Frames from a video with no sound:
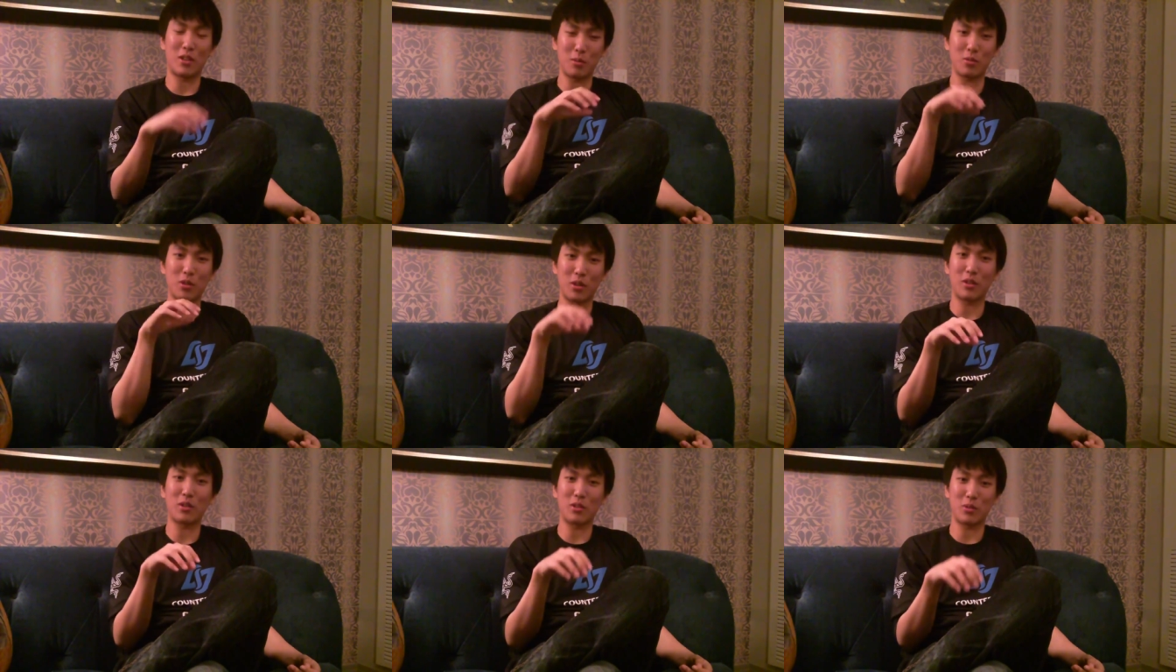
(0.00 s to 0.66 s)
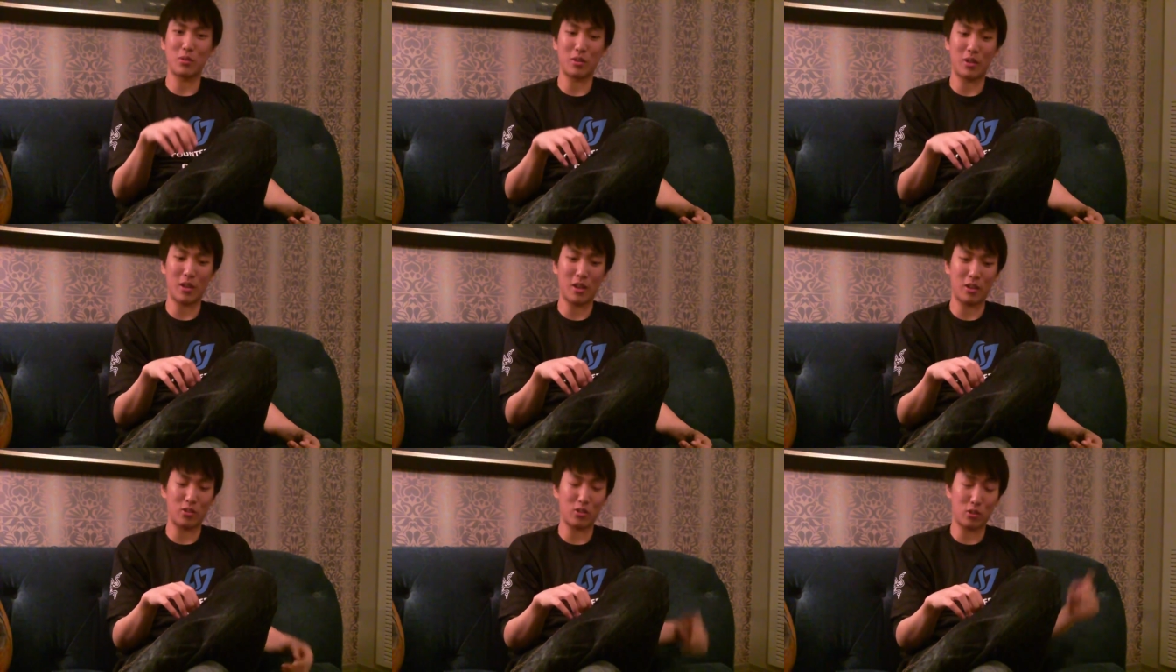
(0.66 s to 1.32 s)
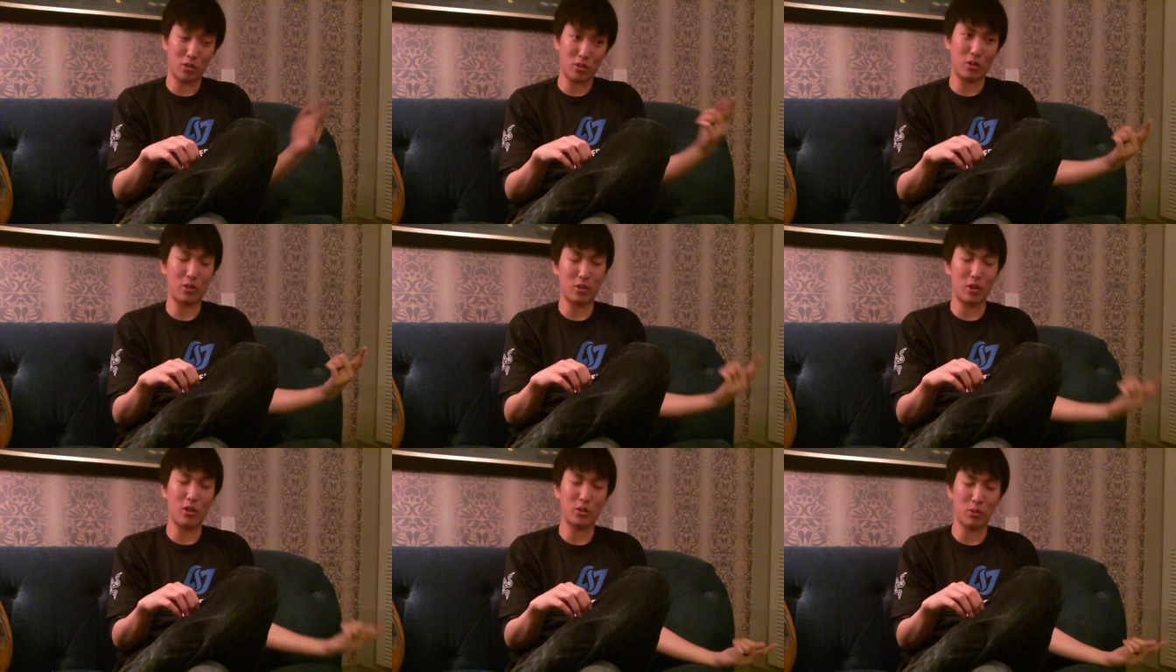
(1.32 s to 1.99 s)
Him jungling is, and
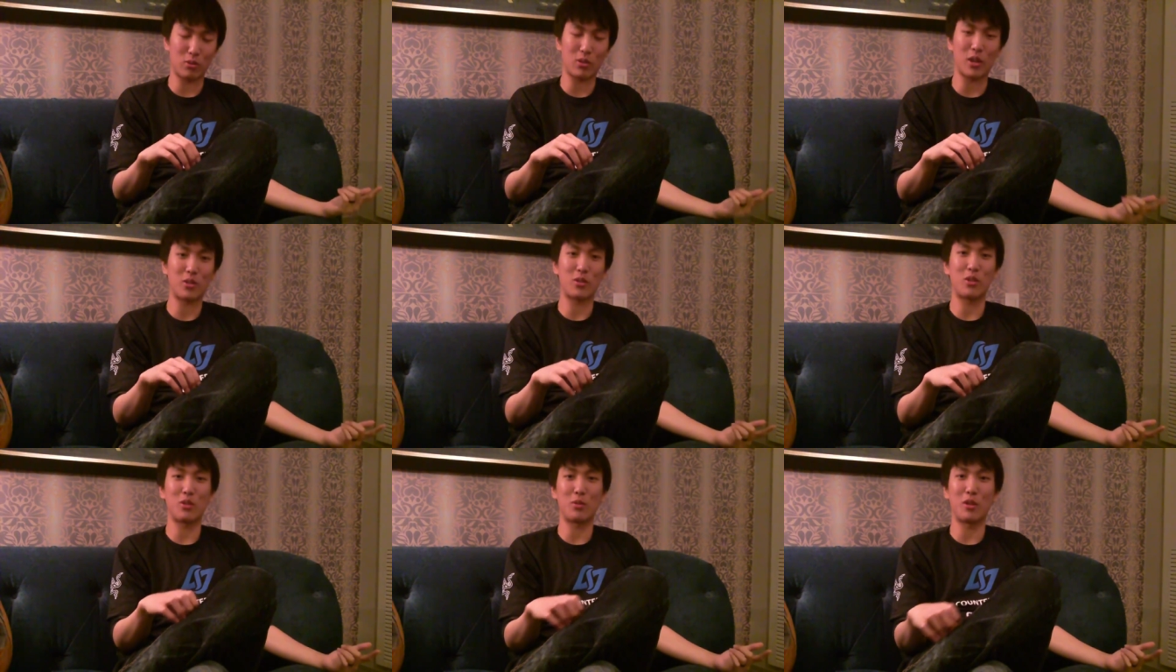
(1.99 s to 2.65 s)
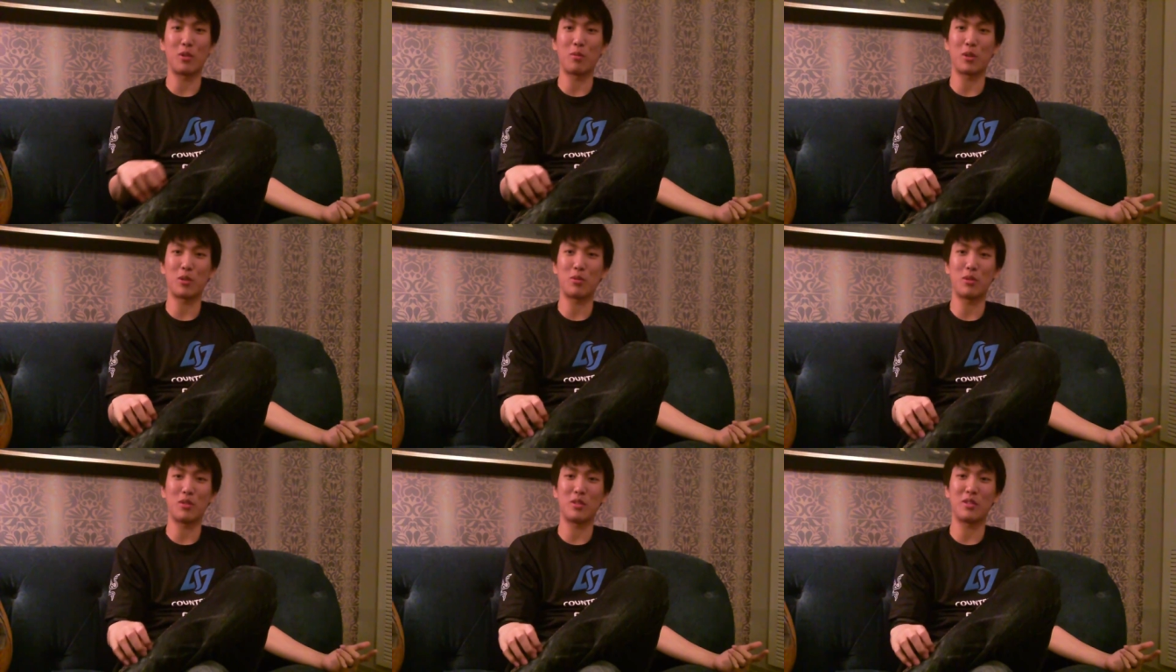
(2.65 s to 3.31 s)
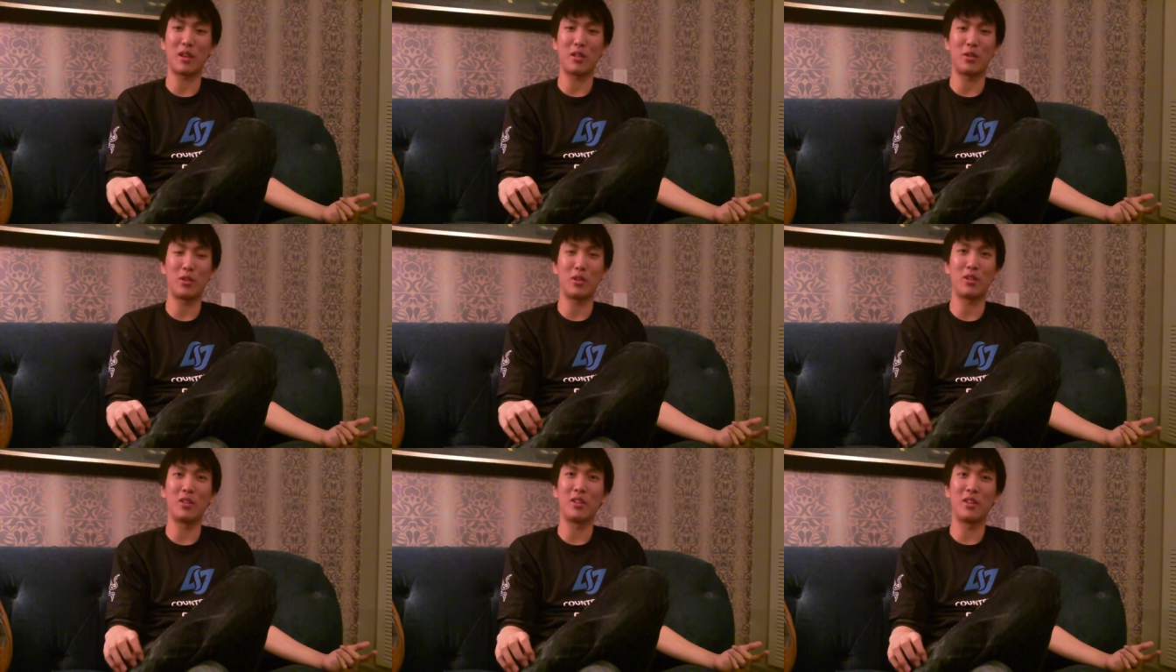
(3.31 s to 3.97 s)
as also Chauster is one of the biggest reasons I
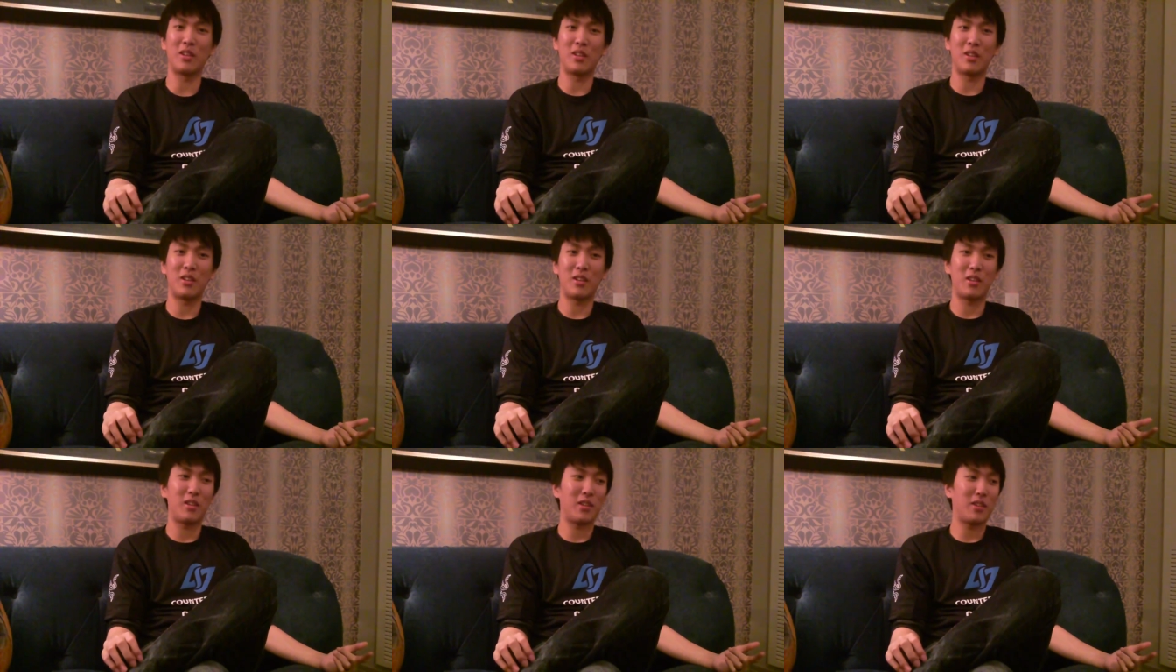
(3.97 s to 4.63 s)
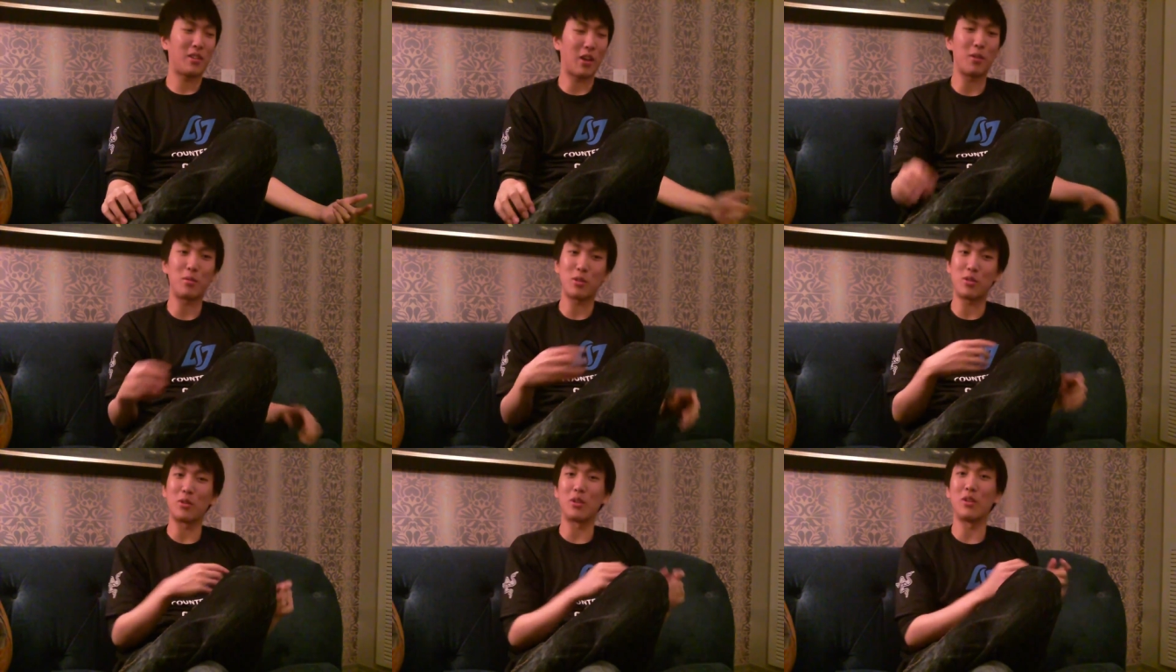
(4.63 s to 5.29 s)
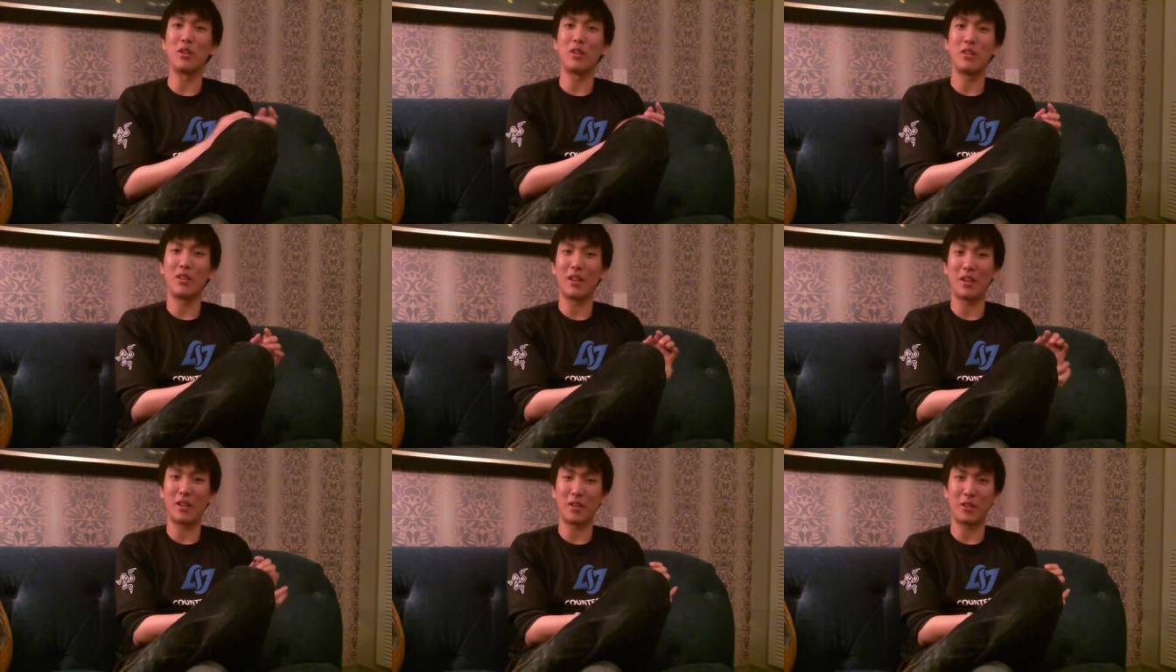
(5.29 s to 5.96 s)
learned how to be so good
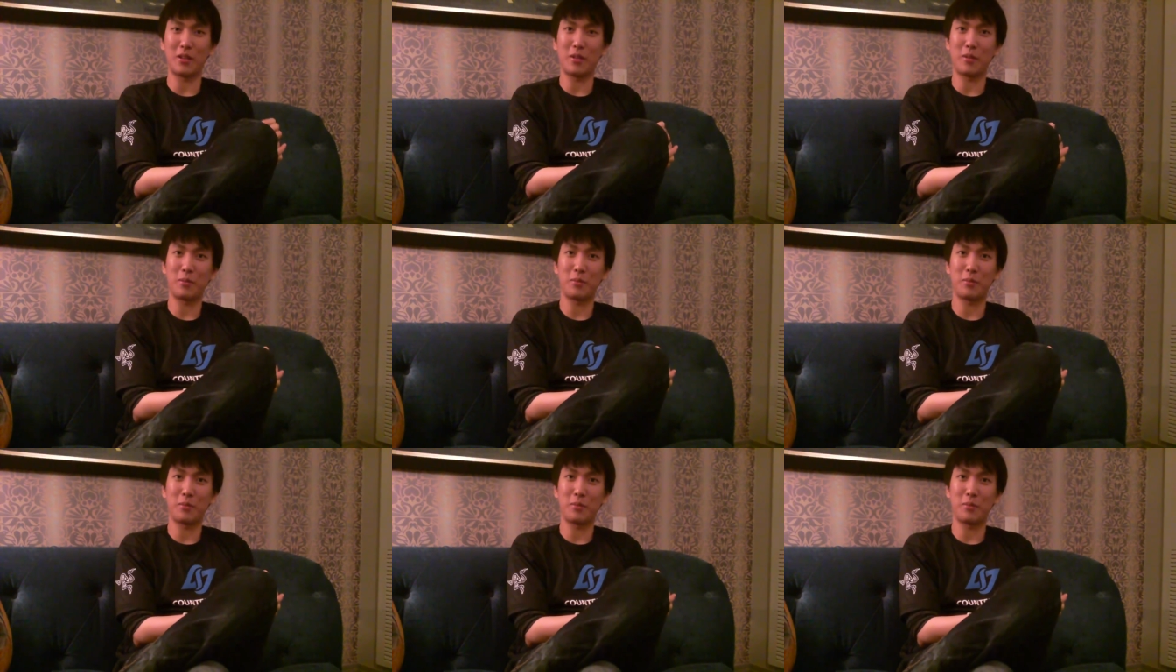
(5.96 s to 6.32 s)
at AD.